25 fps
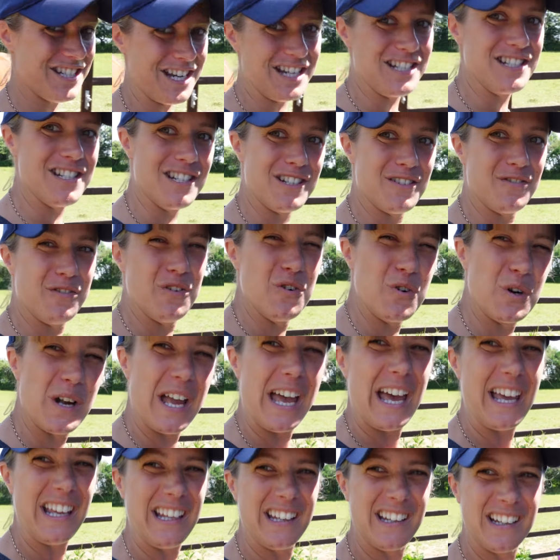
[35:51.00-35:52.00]
change it to
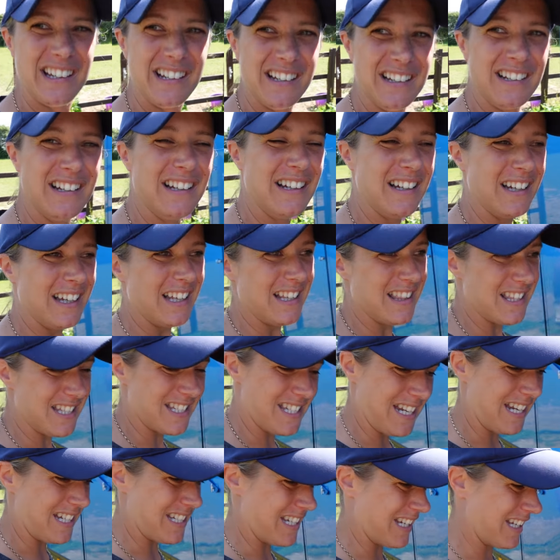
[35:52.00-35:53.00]
4K in the
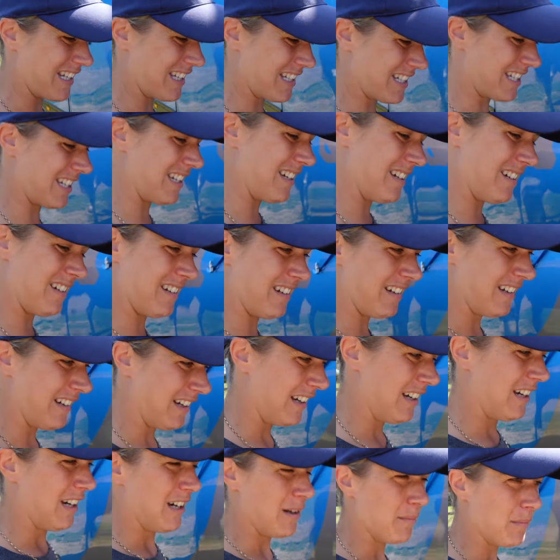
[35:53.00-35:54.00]
settings.
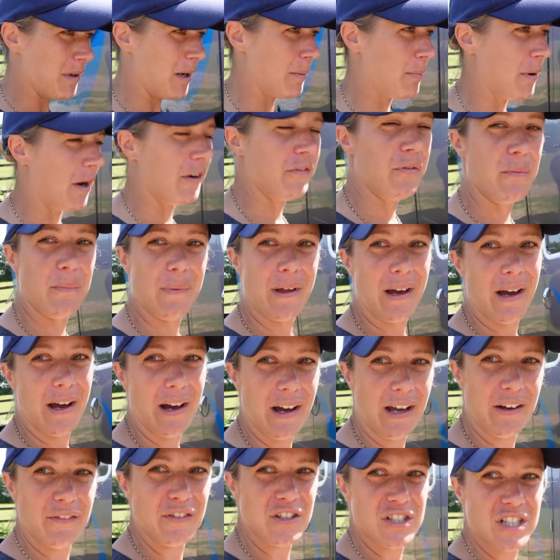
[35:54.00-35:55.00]
But apart from that,
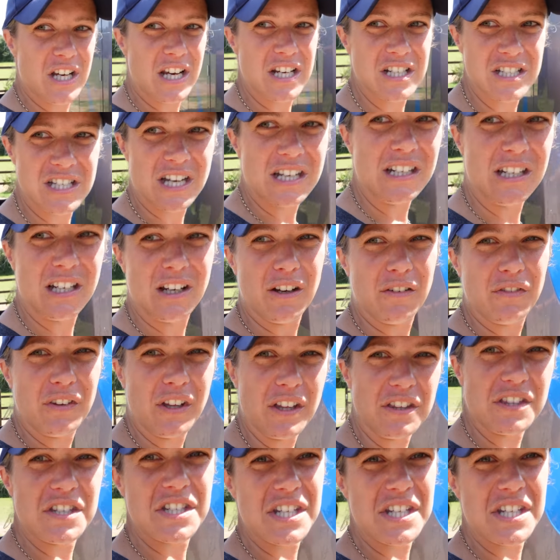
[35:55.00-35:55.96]
I haven't changed any of the other